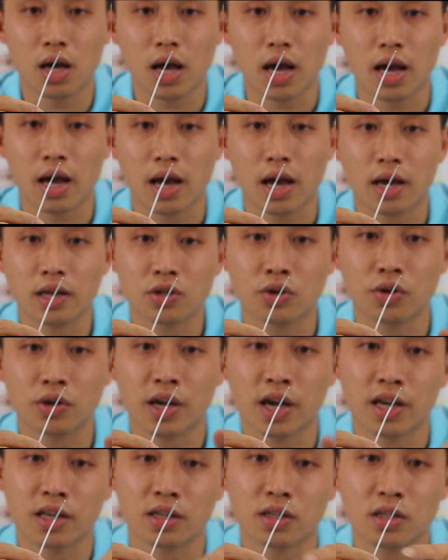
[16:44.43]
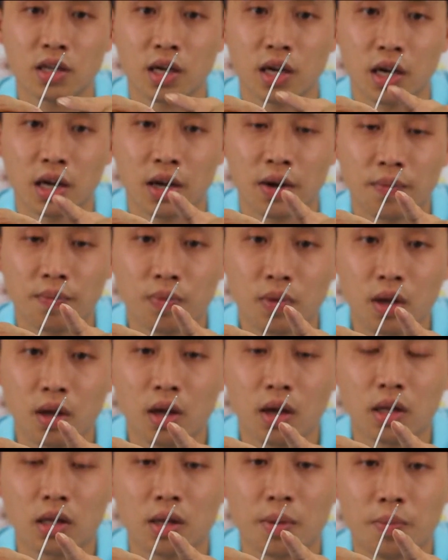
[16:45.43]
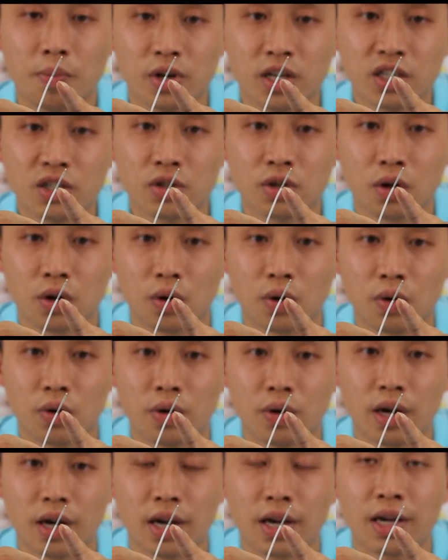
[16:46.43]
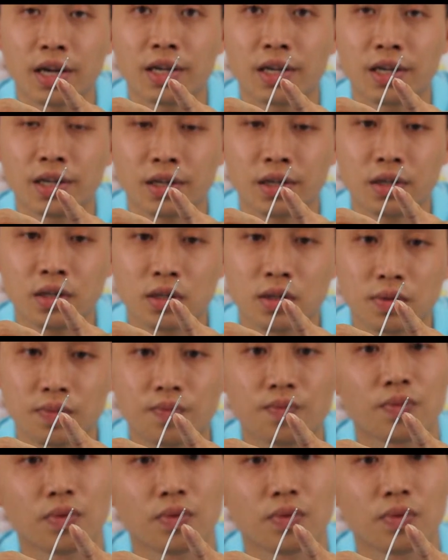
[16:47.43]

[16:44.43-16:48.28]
As you can see, the bristle is